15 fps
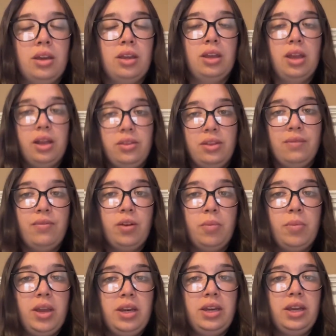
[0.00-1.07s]
And then for
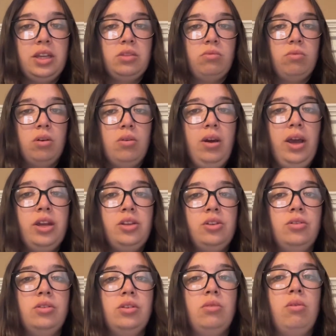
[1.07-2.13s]
my next quote, I
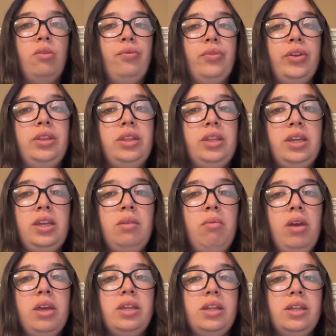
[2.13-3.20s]
chose a quote for theme,
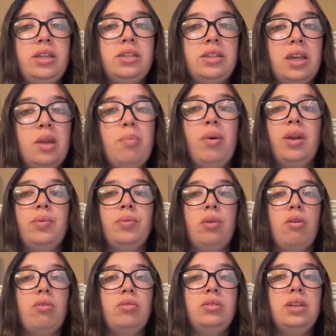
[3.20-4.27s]
and it is said by
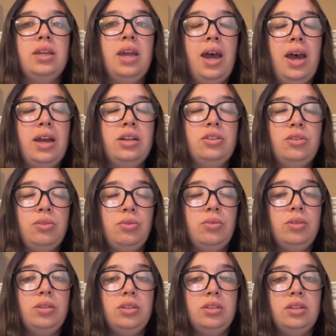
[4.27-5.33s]
Rose in Act
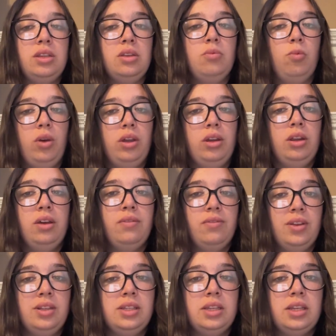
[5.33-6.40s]
2, Scene 1 of
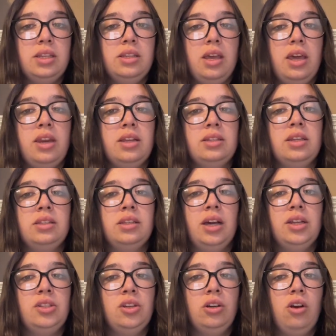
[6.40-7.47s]
Fences, and it says, "I
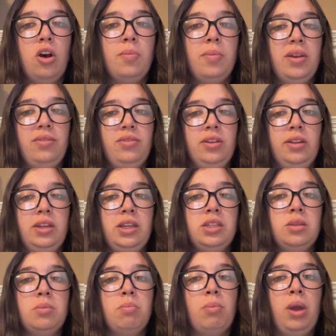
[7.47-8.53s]
took all my
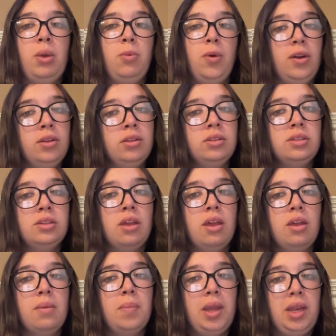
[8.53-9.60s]
feelings, my wants,
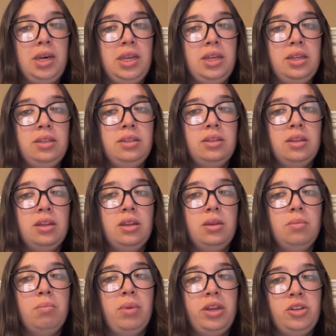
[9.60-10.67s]
my needs,
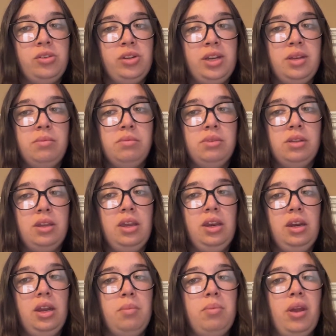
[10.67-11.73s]
my dreams,
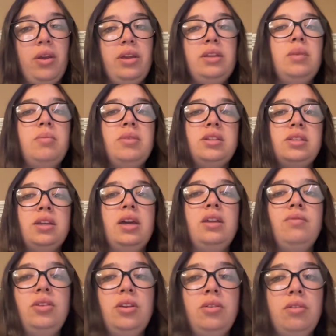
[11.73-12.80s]
and I buried them inside
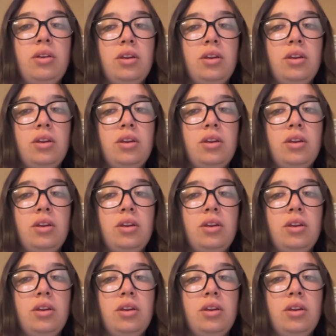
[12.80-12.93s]
of you."